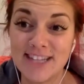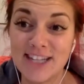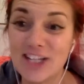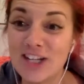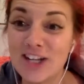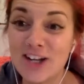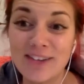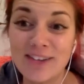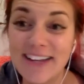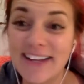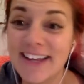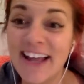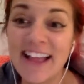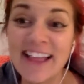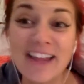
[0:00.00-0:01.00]
You know, like
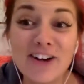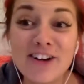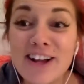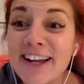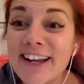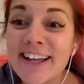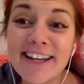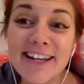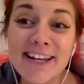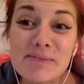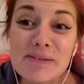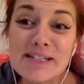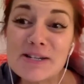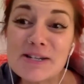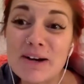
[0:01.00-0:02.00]
mm-hmm. they're not going to get
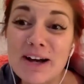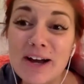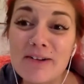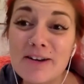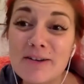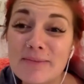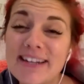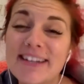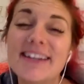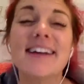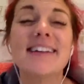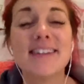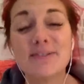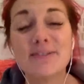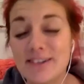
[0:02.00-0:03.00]
me to where I want to be.
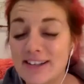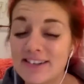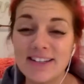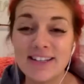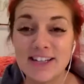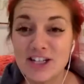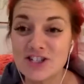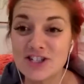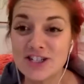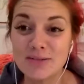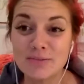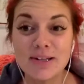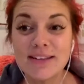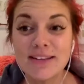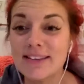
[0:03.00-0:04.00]
Yes, I want a clean kitchen,
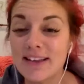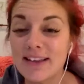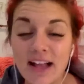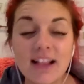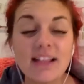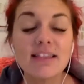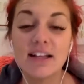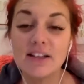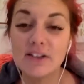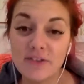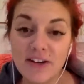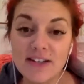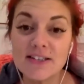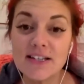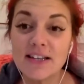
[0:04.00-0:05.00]
but let's
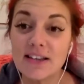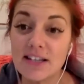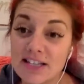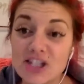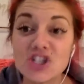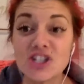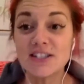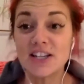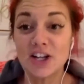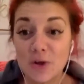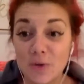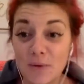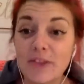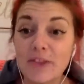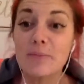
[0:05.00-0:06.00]
face it, the dishes could go
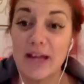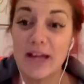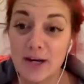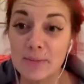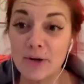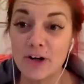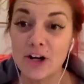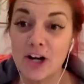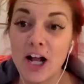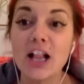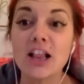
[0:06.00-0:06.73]
on the back burner.